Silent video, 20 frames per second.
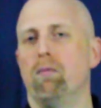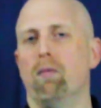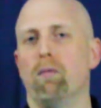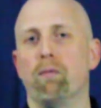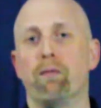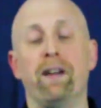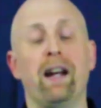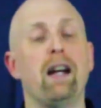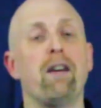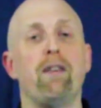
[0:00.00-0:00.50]

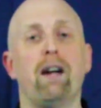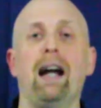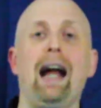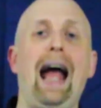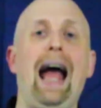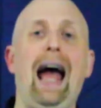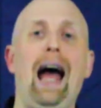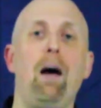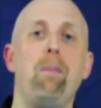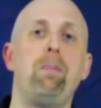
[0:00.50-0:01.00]
Very, very
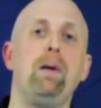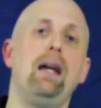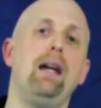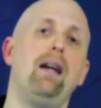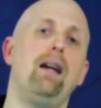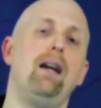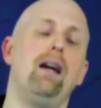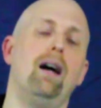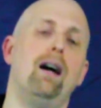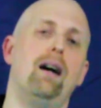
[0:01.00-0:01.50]

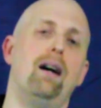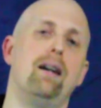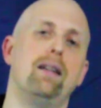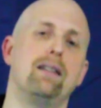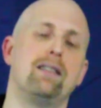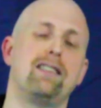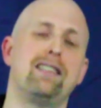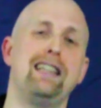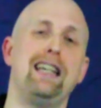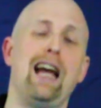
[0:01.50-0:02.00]
happy to
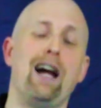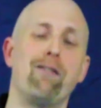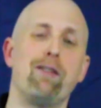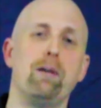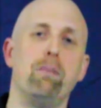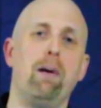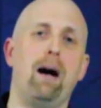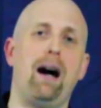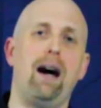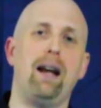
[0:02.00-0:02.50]
see
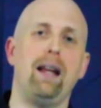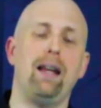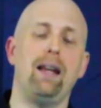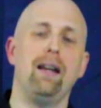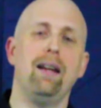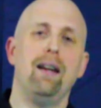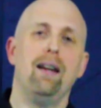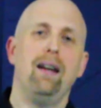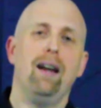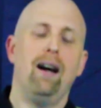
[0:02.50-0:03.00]

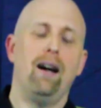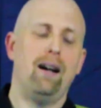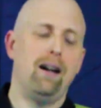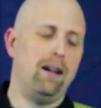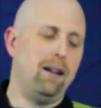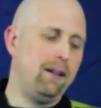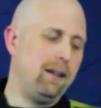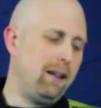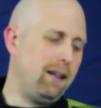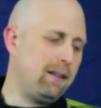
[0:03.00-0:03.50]
everybody.
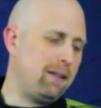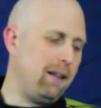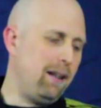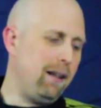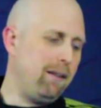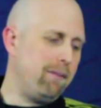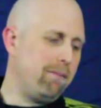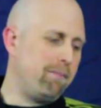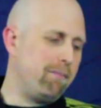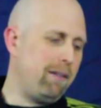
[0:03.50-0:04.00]

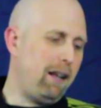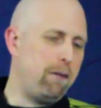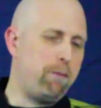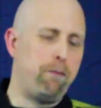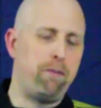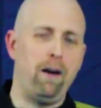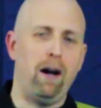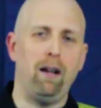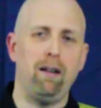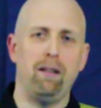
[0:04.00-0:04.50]
It
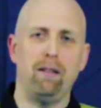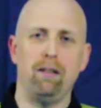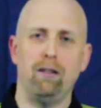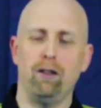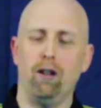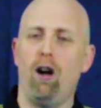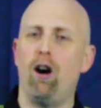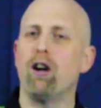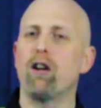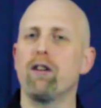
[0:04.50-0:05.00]
felt
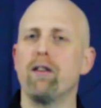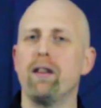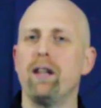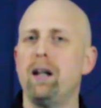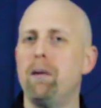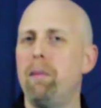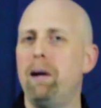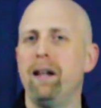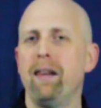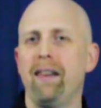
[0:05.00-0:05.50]
longer than
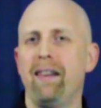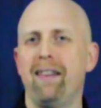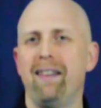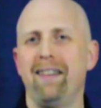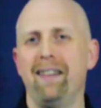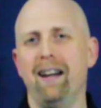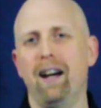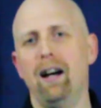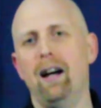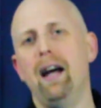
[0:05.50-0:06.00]
a month.
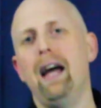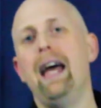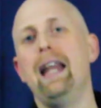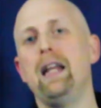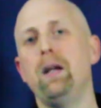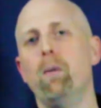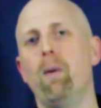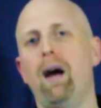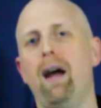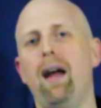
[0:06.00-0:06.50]

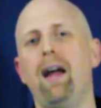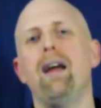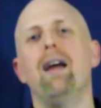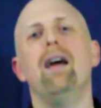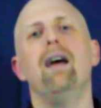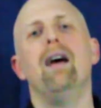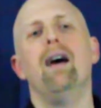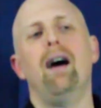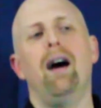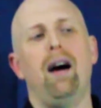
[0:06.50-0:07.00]
Anyway,
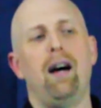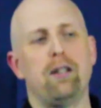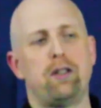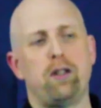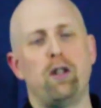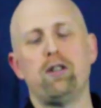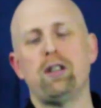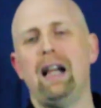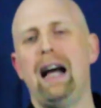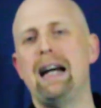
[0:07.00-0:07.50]

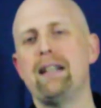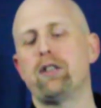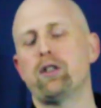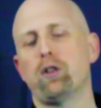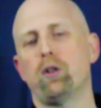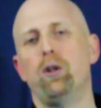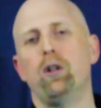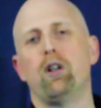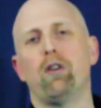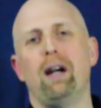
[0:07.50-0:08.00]
so those classes are
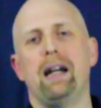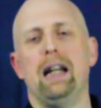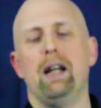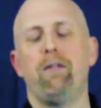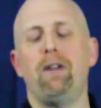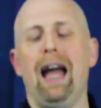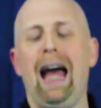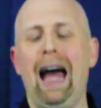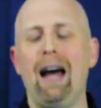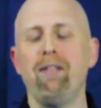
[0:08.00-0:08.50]
going great. If
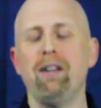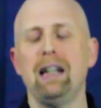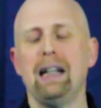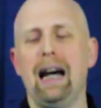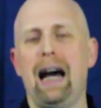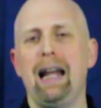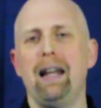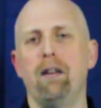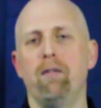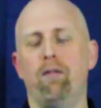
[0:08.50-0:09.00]
you haven't
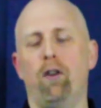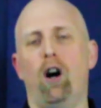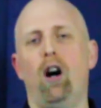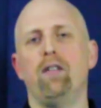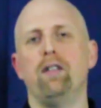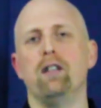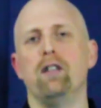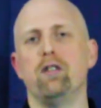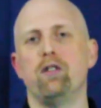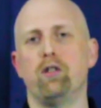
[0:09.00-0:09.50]
gotten
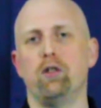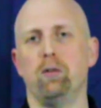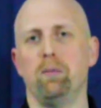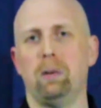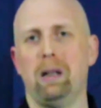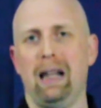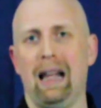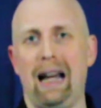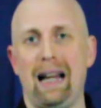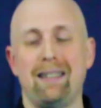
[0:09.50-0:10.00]
involved in the Zoom
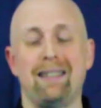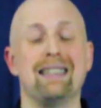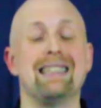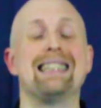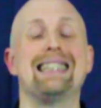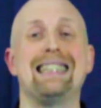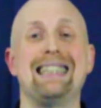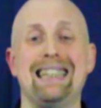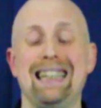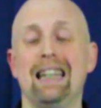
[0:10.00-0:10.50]

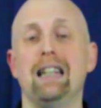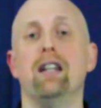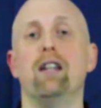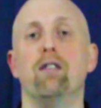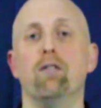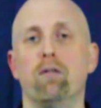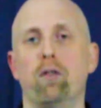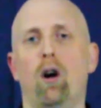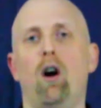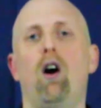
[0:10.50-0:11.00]
classes, get
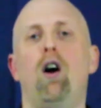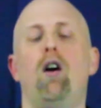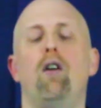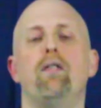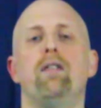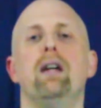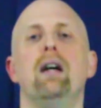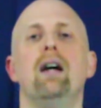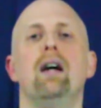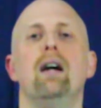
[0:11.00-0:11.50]
involved.